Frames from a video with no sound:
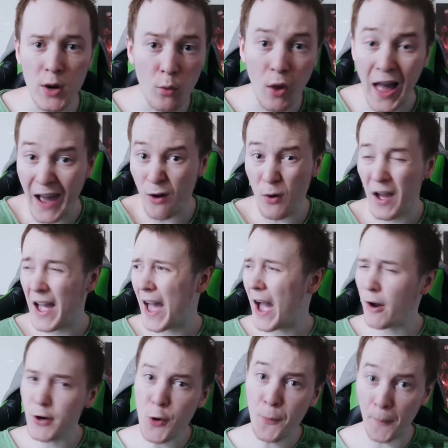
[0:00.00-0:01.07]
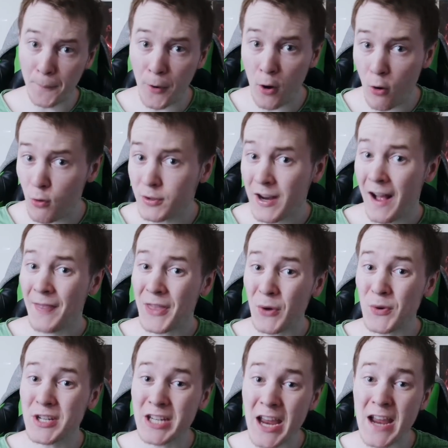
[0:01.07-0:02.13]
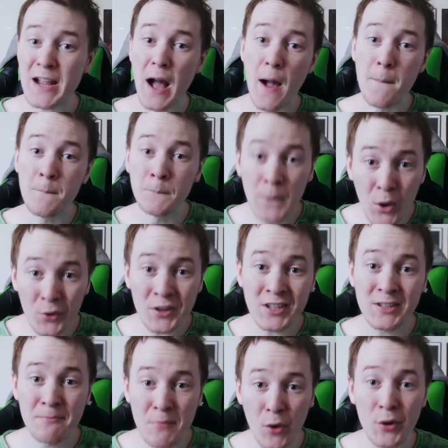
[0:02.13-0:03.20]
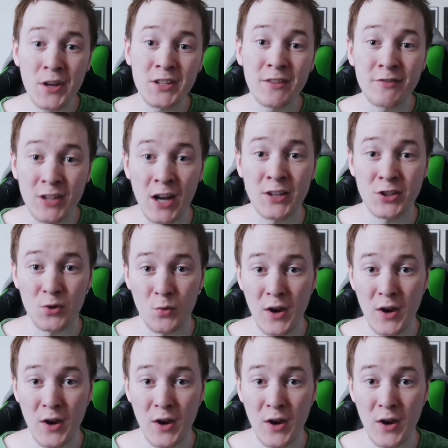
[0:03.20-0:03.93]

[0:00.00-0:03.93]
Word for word: Well, how, how do you propose that we take millions and millions of guns